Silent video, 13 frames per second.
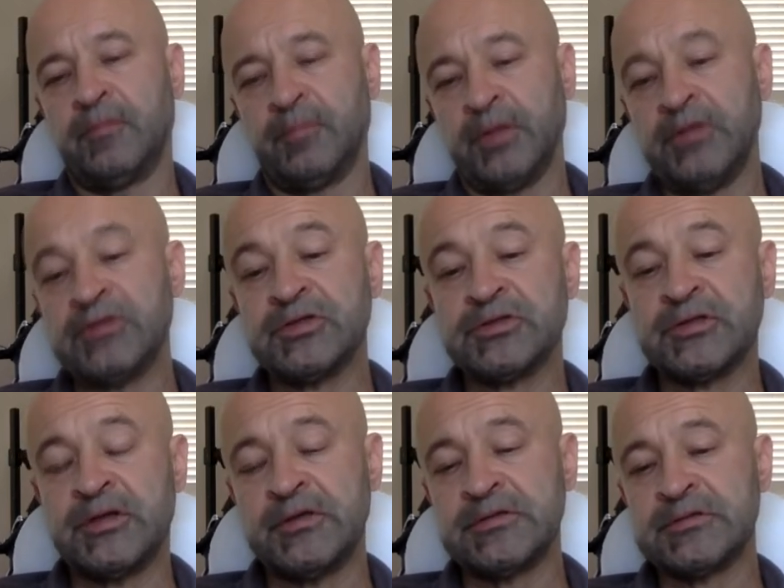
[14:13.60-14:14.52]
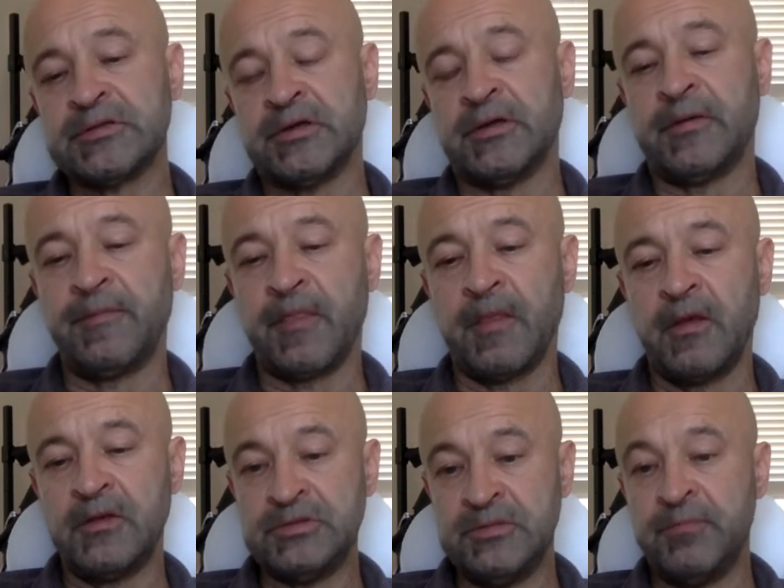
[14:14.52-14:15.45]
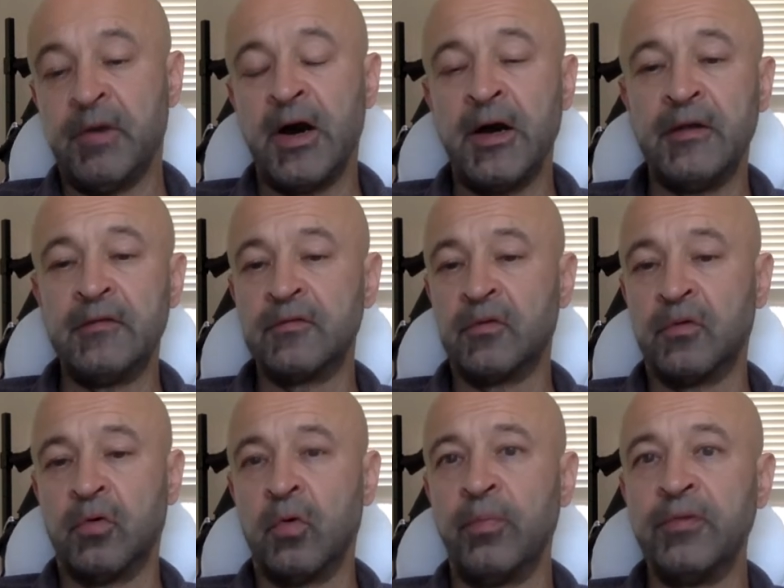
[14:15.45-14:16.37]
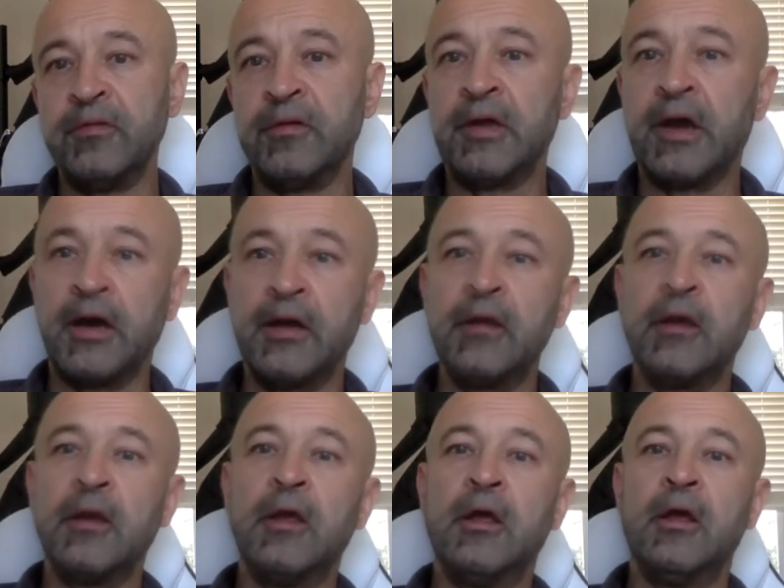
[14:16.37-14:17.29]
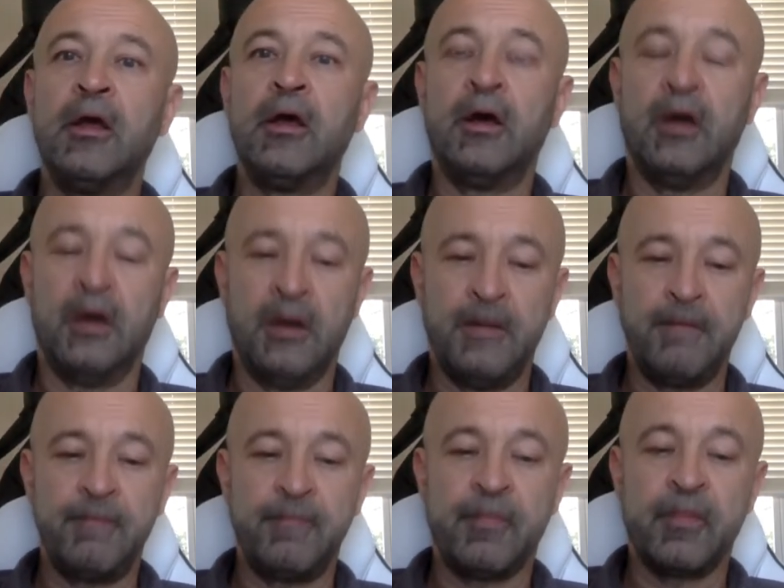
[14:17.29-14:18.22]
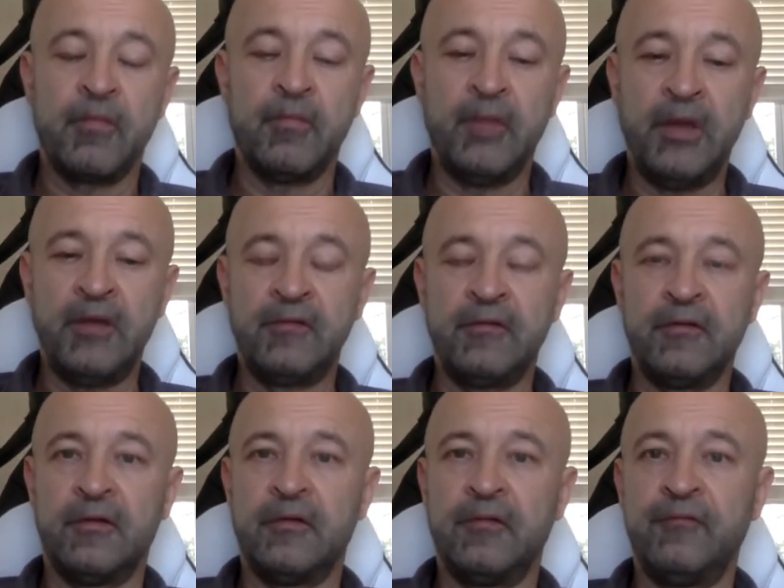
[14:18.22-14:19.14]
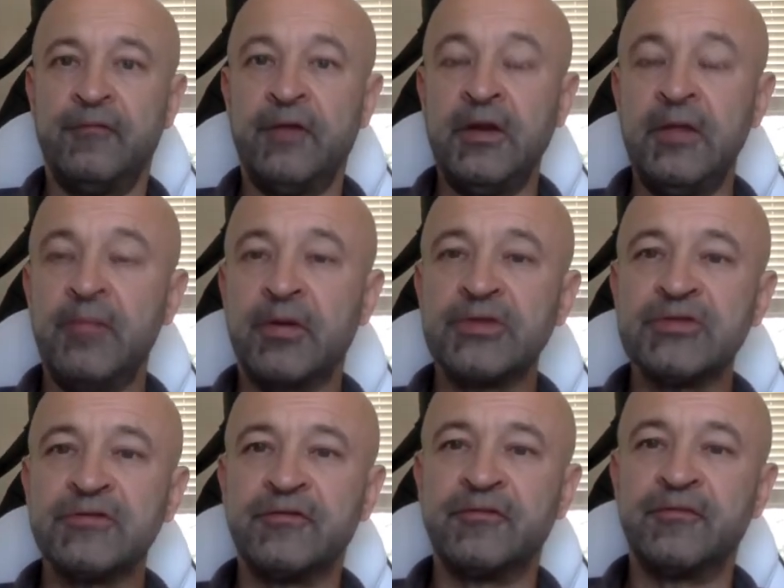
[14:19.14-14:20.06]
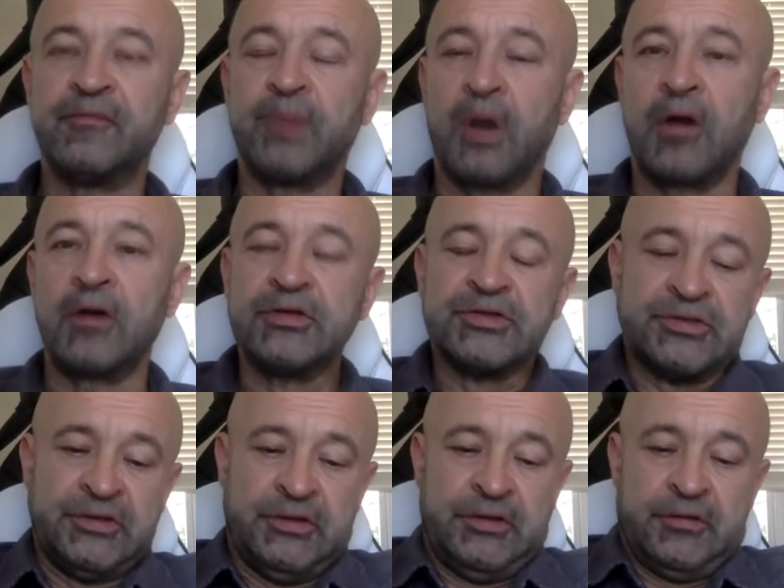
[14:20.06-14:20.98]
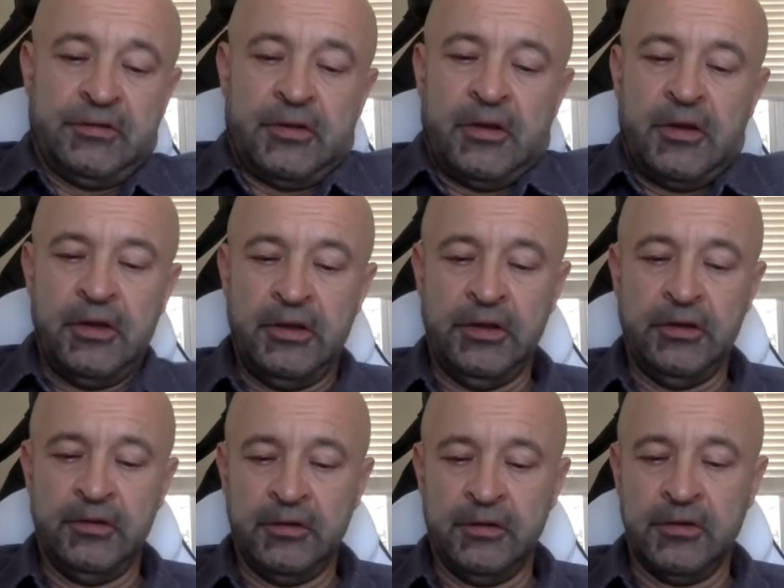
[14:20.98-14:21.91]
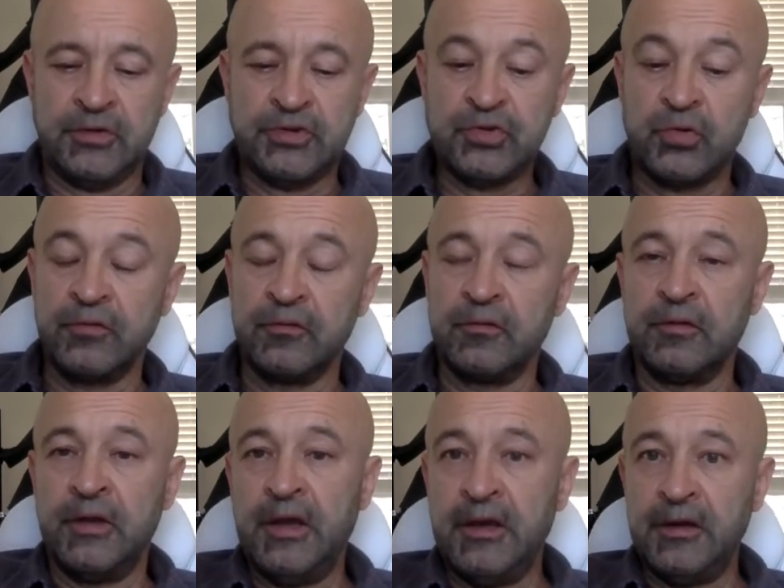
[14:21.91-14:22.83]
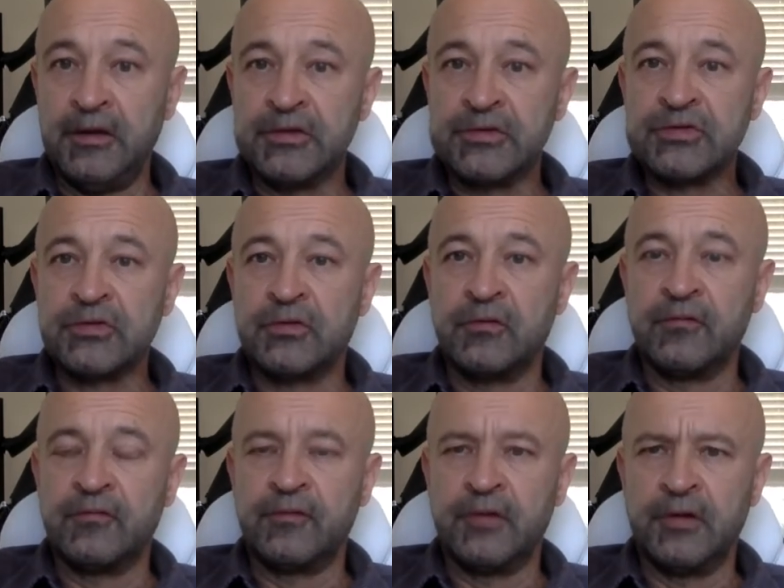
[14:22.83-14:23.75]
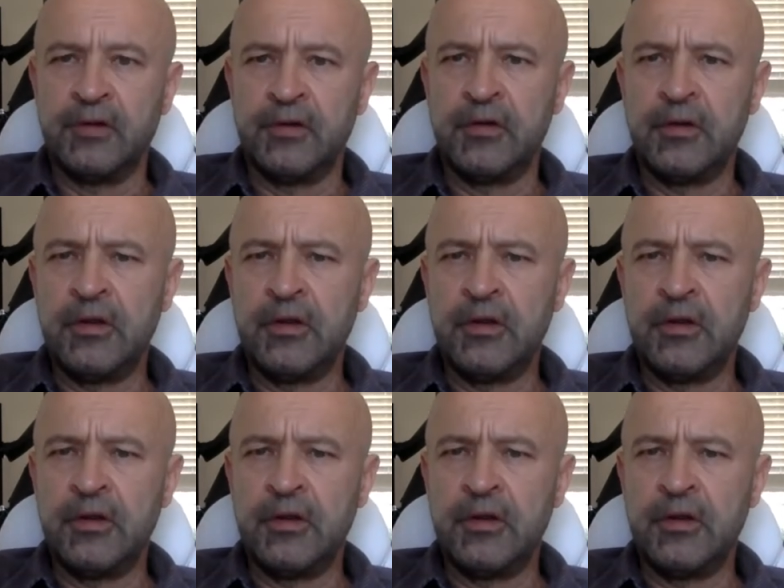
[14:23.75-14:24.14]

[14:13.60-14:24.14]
places as DeepMind or OpenAI um, made uh, very impressive progress in in uh, certain areas of uh,